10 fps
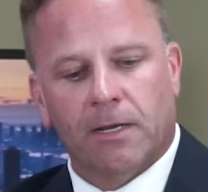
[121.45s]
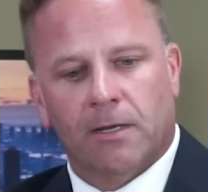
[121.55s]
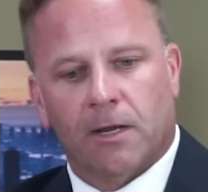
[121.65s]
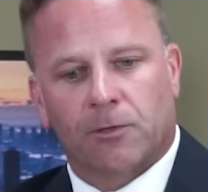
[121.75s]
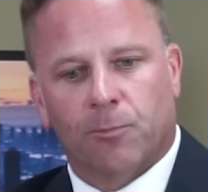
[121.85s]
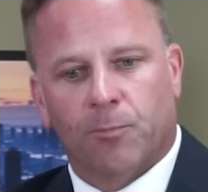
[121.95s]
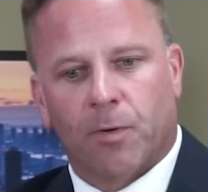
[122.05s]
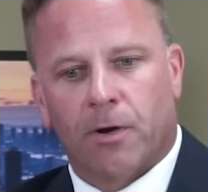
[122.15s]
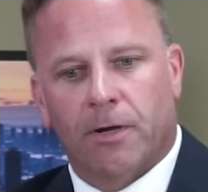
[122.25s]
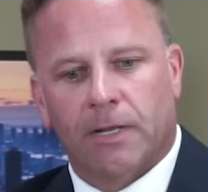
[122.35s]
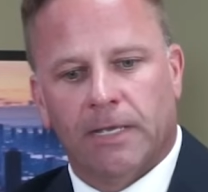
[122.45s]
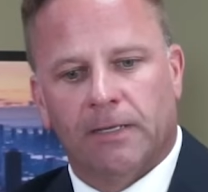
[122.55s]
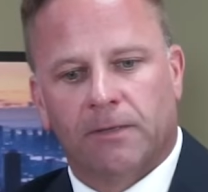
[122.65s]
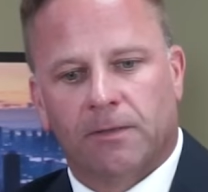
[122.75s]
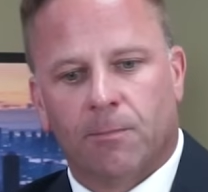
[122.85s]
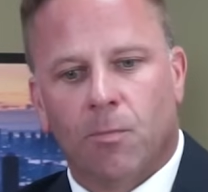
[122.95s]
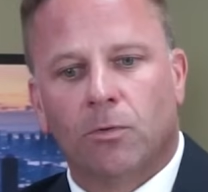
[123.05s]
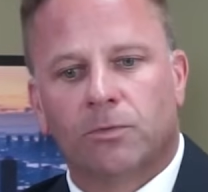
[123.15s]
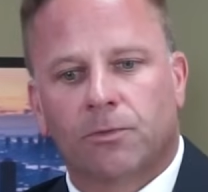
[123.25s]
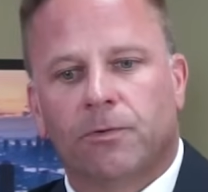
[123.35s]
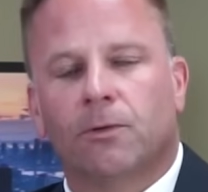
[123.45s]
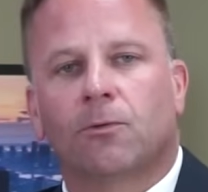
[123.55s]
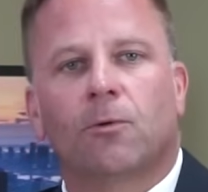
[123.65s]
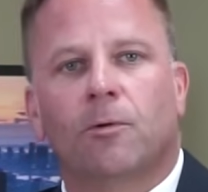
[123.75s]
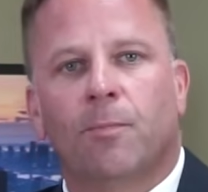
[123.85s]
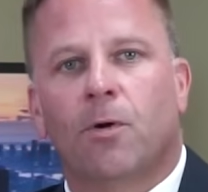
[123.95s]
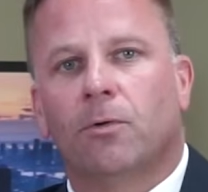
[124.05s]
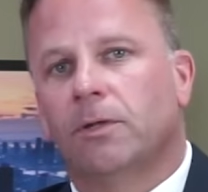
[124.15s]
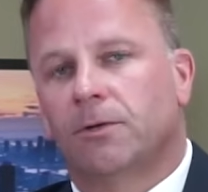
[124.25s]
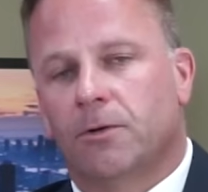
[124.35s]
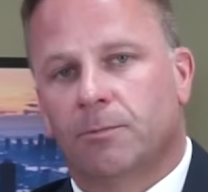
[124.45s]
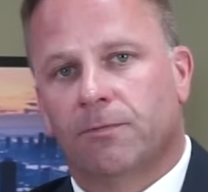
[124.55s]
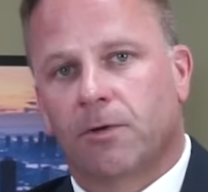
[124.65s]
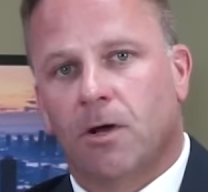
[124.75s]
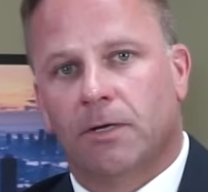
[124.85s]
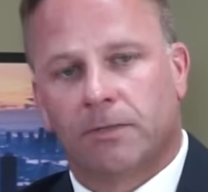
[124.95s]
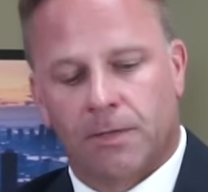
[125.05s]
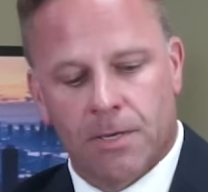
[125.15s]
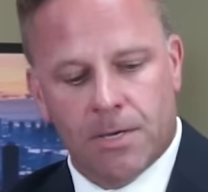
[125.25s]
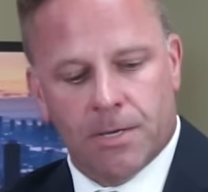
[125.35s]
deductible part is the most critical component in terms of cost.